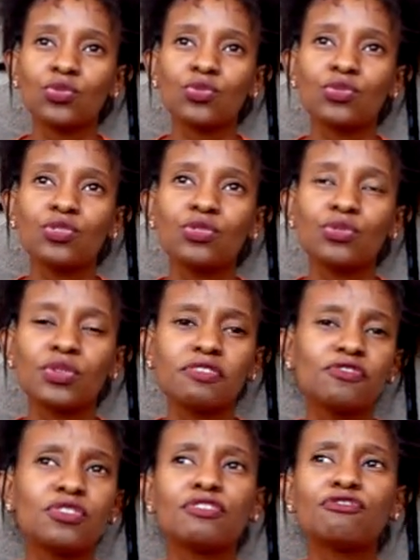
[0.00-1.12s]

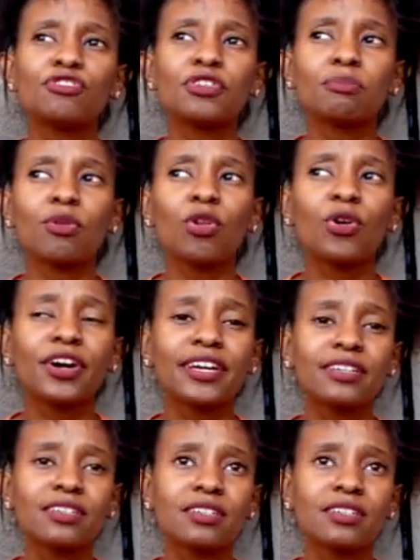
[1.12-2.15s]
If you're employed,